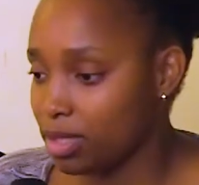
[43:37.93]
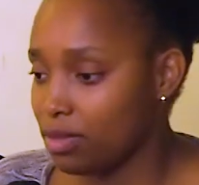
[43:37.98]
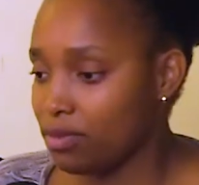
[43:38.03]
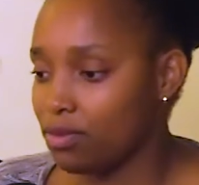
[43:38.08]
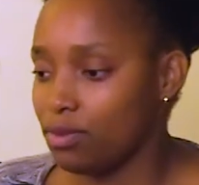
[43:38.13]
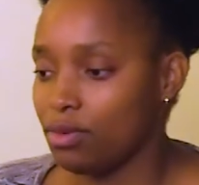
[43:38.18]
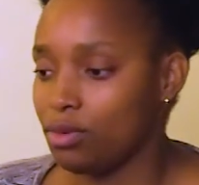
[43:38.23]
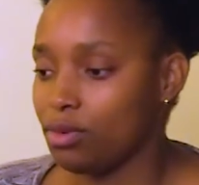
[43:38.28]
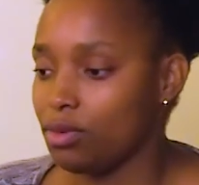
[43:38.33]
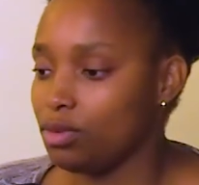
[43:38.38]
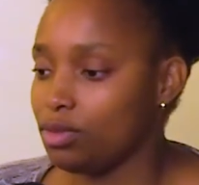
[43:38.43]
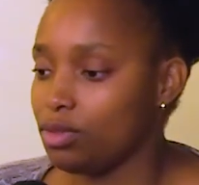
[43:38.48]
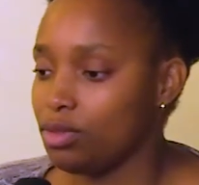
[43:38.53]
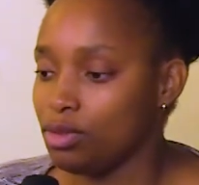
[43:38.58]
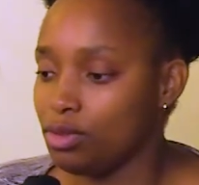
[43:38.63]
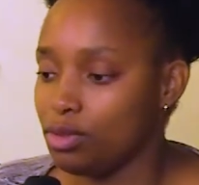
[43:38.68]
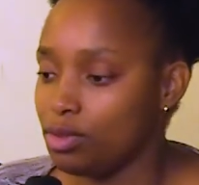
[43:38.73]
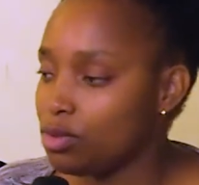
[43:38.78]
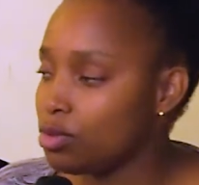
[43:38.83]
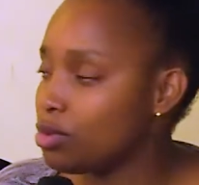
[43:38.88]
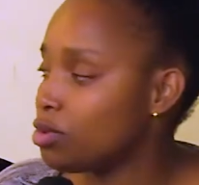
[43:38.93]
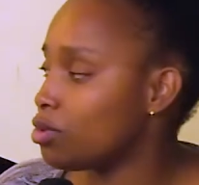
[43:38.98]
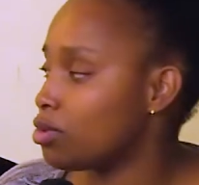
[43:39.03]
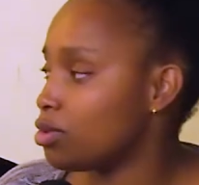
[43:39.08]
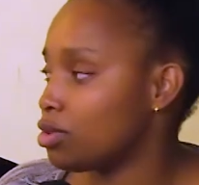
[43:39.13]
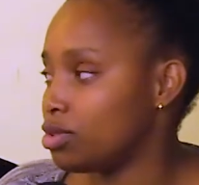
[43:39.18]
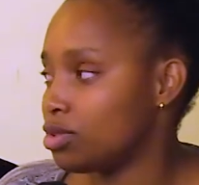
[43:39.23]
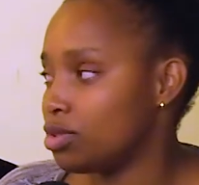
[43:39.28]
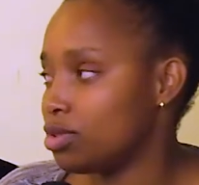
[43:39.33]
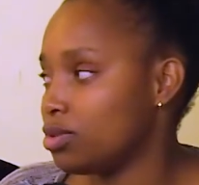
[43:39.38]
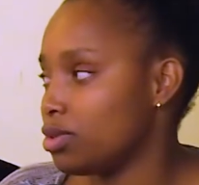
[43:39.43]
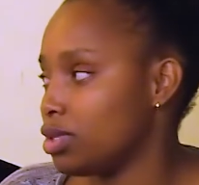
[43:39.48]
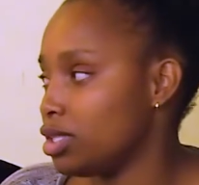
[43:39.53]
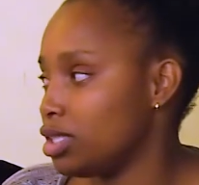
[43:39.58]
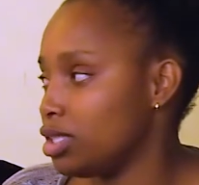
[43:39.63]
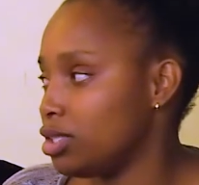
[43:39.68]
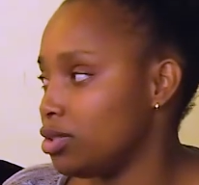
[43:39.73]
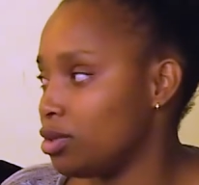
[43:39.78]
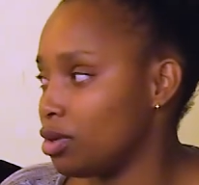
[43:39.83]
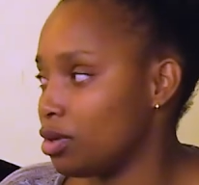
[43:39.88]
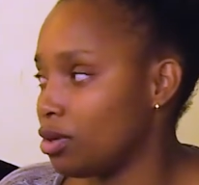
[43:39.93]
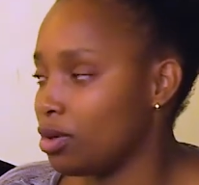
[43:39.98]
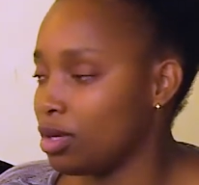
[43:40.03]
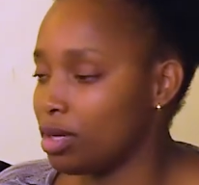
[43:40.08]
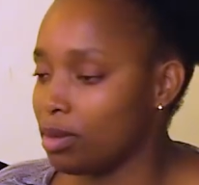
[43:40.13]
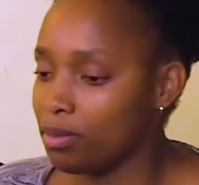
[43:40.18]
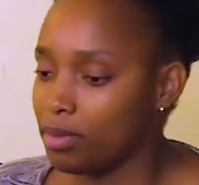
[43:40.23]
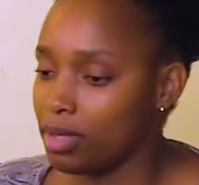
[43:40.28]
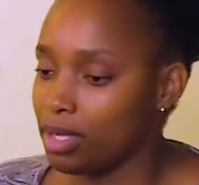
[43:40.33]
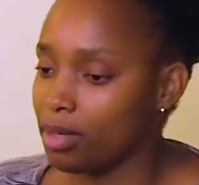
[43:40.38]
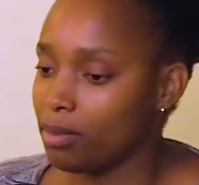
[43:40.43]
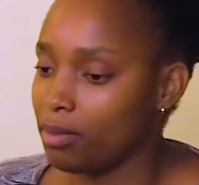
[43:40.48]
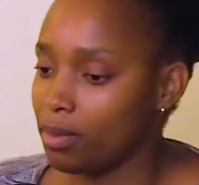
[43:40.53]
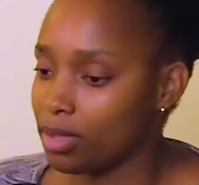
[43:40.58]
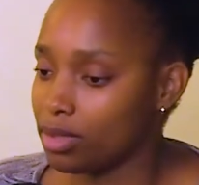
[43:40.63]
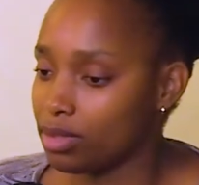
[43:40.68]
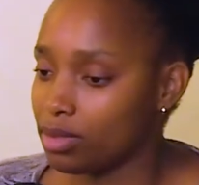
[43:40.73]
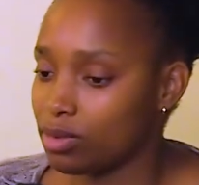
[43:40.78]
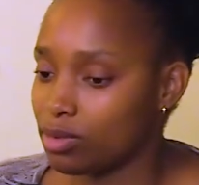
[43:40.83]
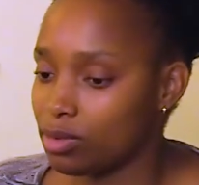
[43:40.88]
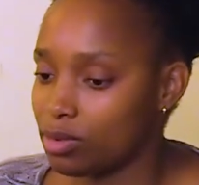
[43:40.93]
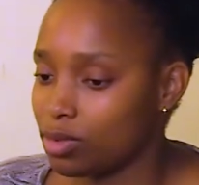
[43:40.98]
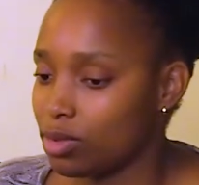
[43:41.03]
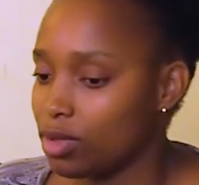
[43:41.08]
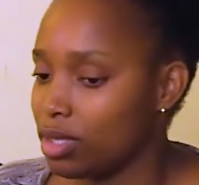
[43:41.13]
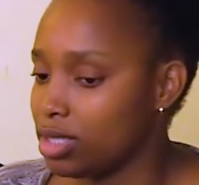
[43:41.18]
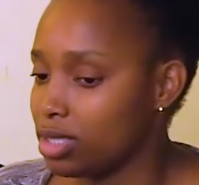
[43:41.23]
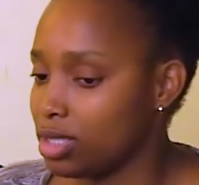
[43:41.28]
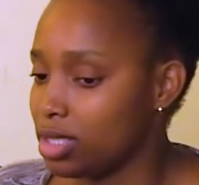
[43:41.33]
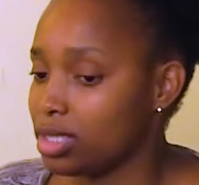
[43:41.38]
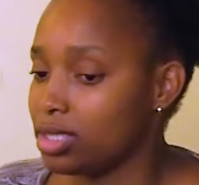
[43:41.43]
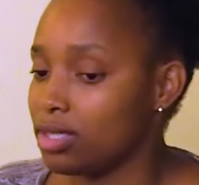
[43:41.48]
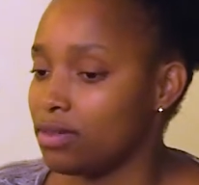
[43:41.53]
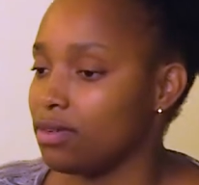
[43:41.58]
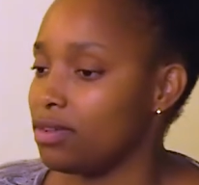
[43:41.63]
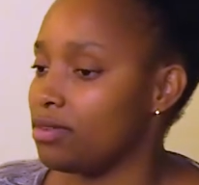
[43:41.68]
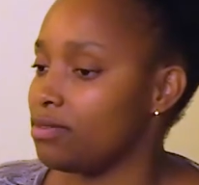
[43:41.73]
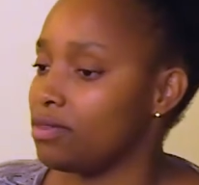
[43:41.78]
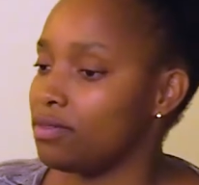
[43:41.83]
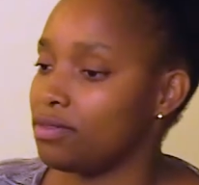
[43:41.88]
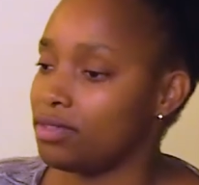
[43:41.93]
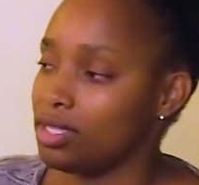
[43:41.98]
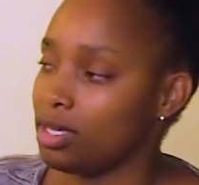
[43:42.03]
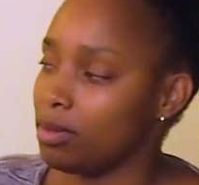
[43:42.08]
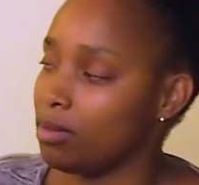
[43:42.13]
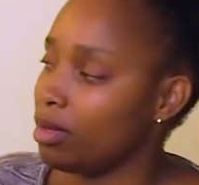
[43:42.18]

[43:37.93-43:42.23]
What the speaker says: If you know truly you're going to be the person who's going to take 750